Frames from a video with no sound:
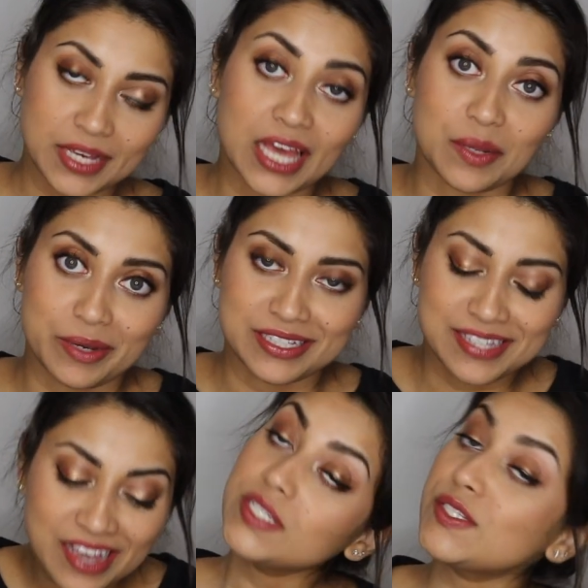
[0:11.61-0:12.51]

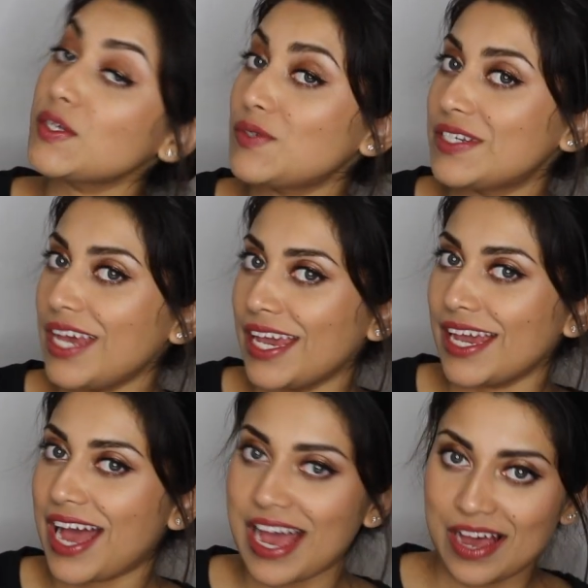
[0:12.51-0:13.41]
Anyways, so
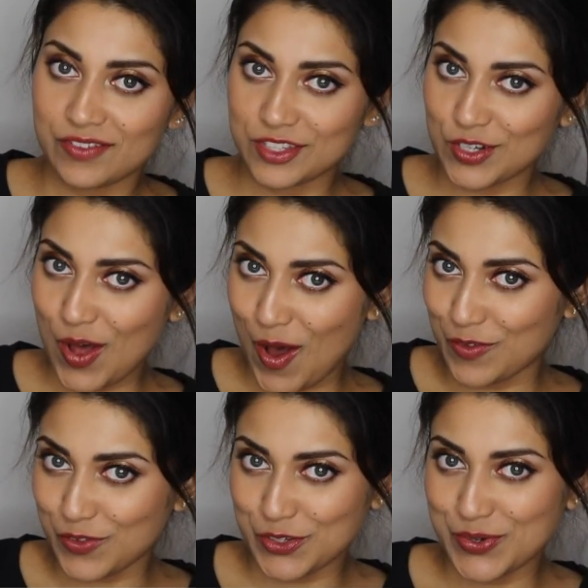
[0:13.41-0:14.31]
today I have a little haul
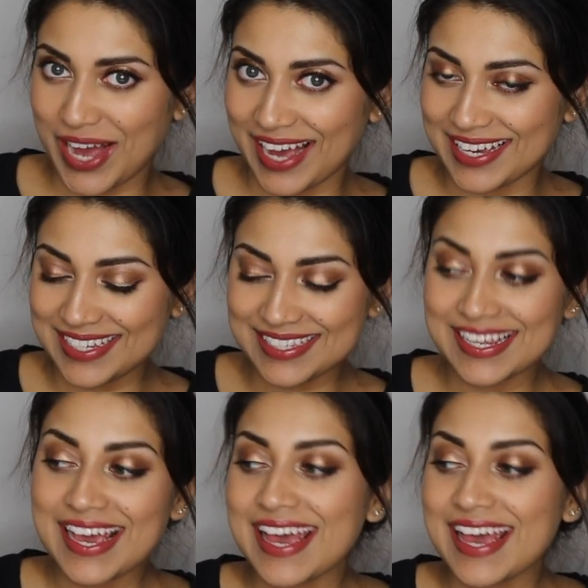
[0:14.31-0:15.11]
for you guys.